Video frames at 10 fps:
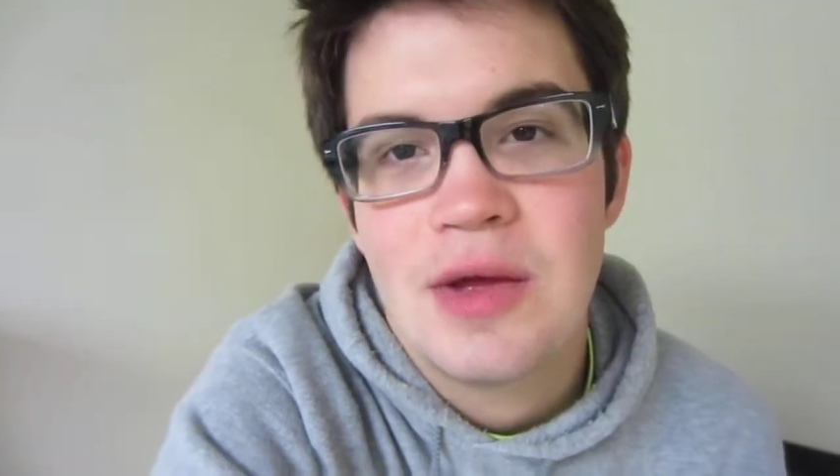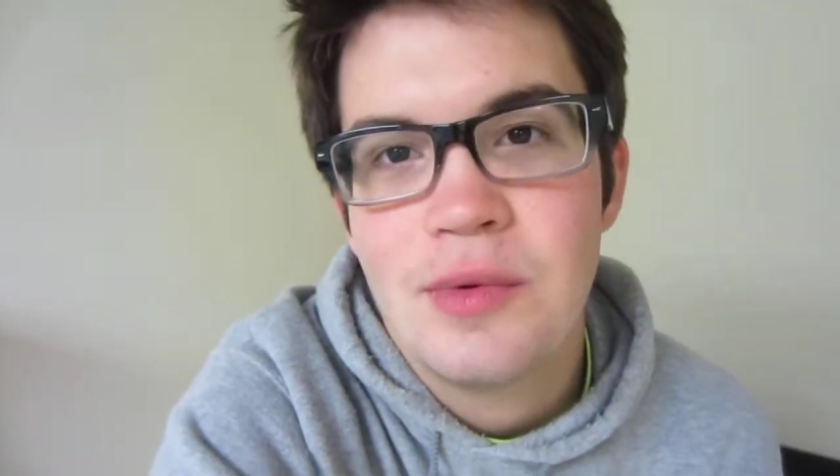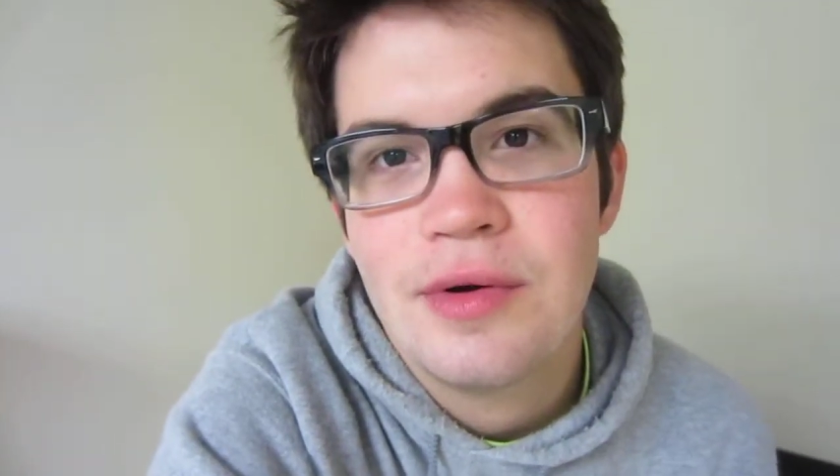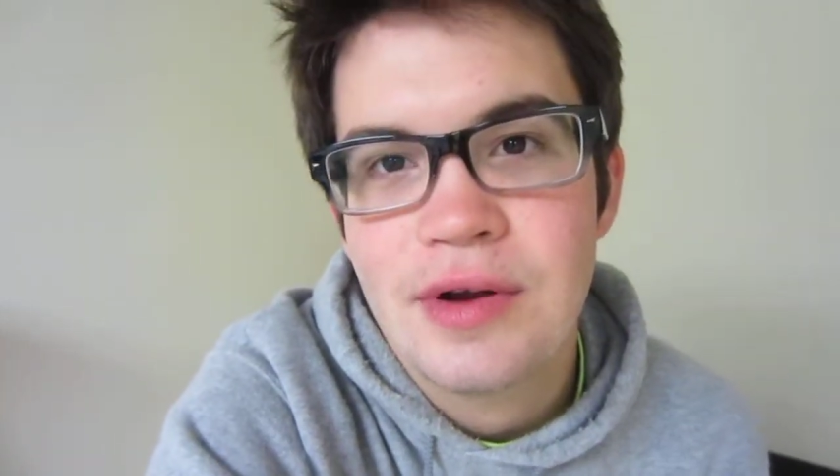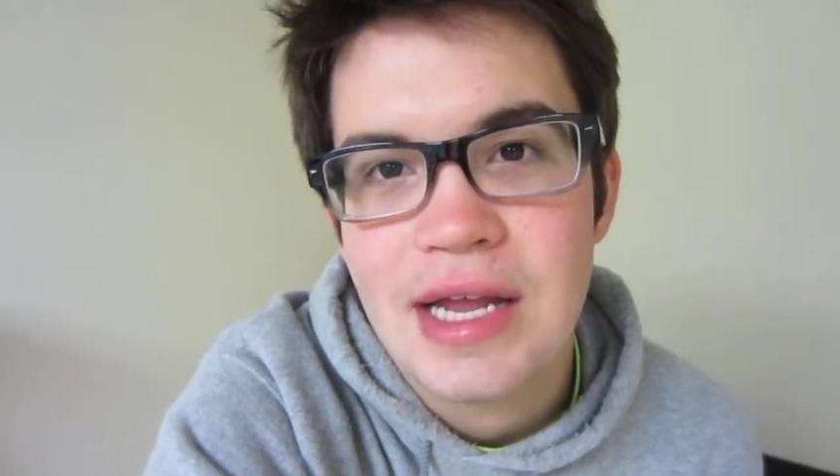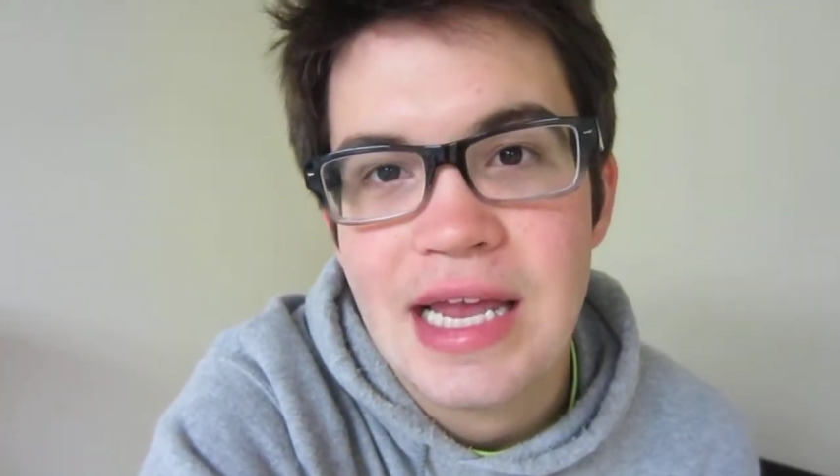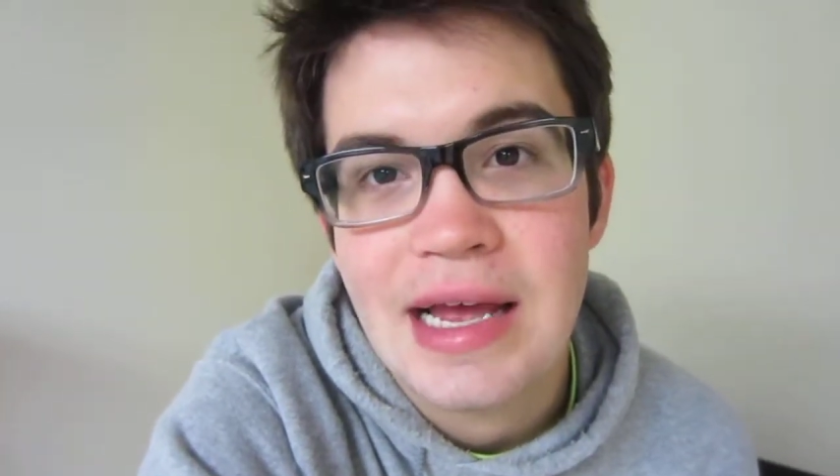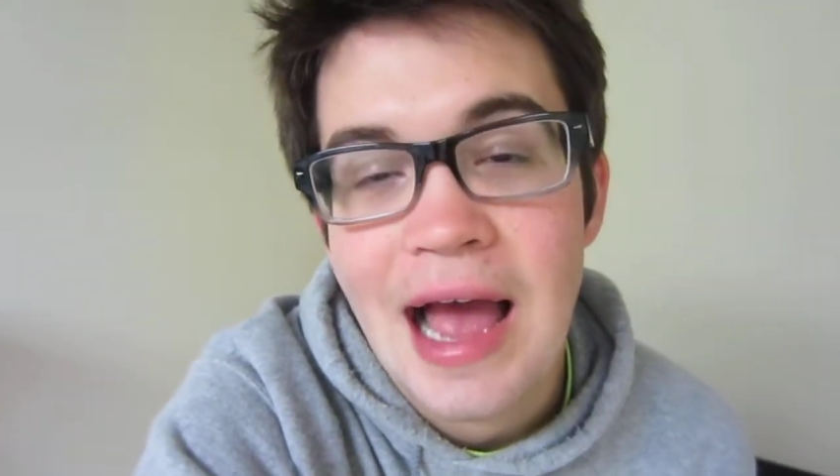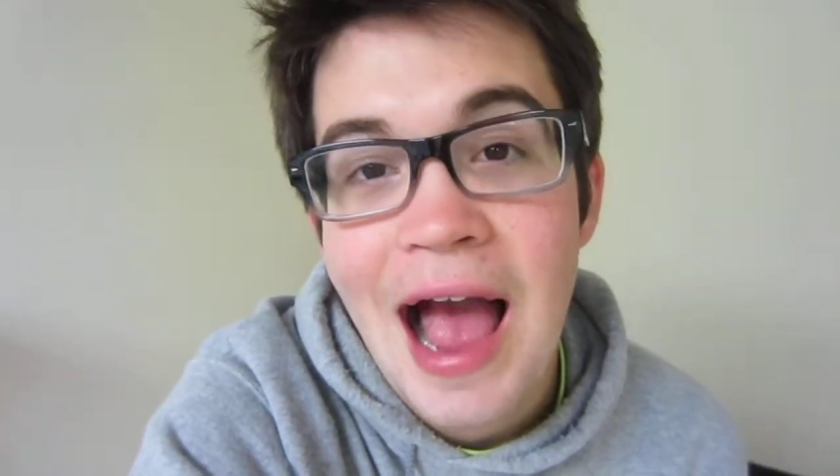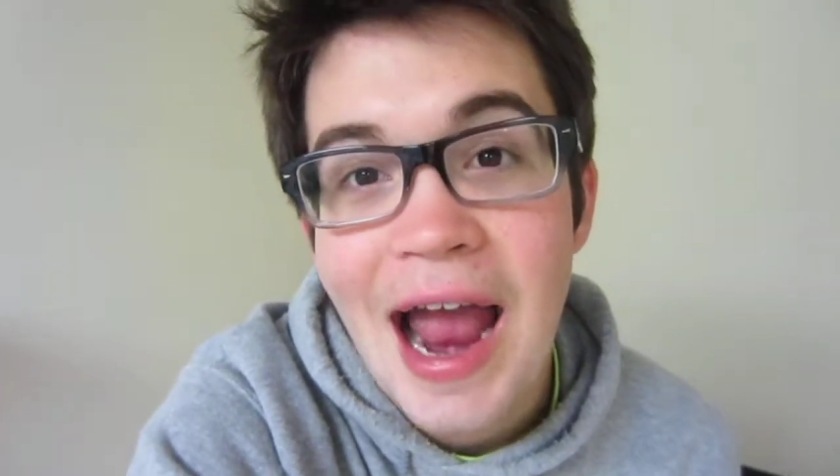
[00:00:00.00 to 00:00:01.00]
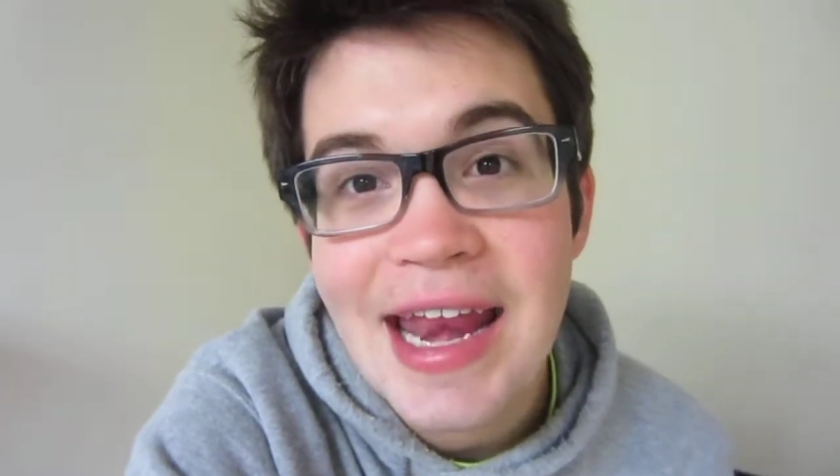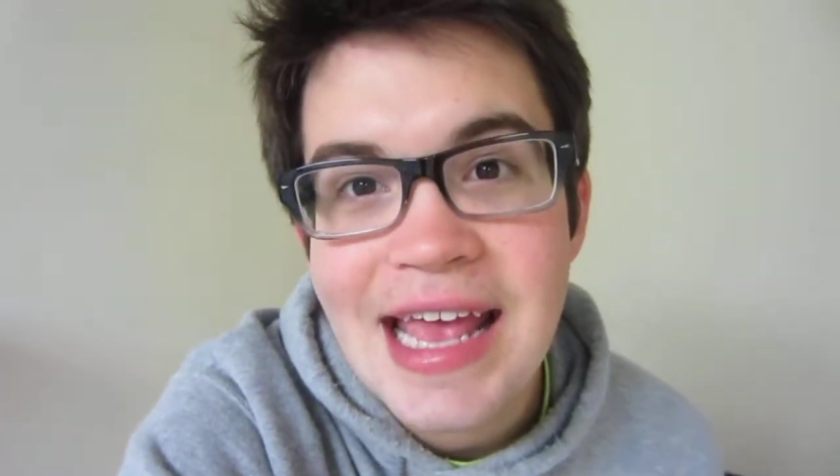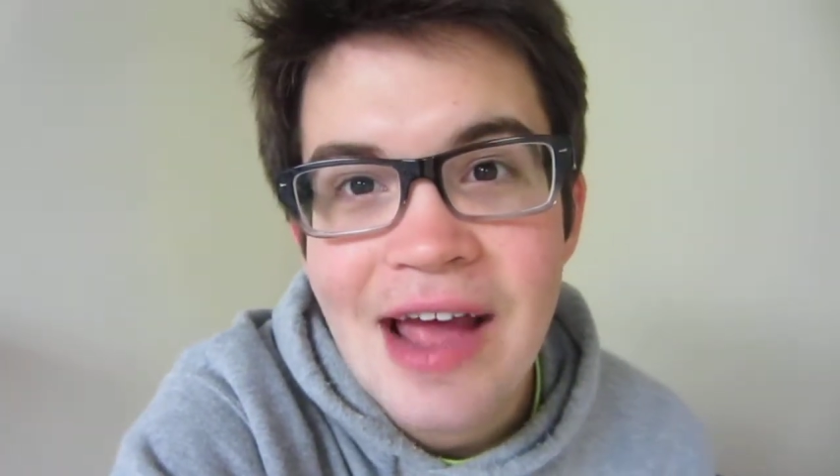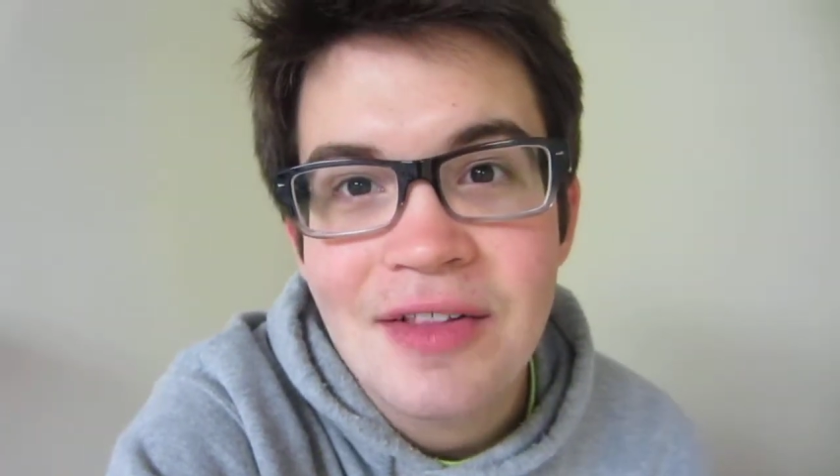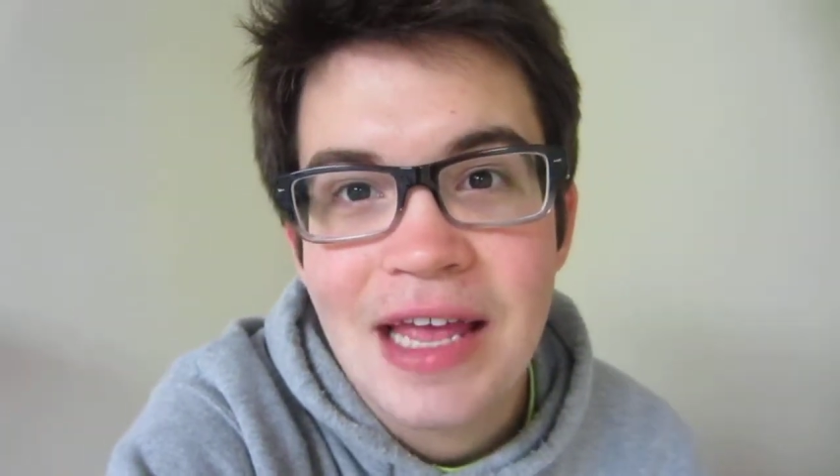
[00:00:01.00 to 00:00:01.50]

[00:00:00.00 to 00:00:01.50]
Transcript: and we were hiding out,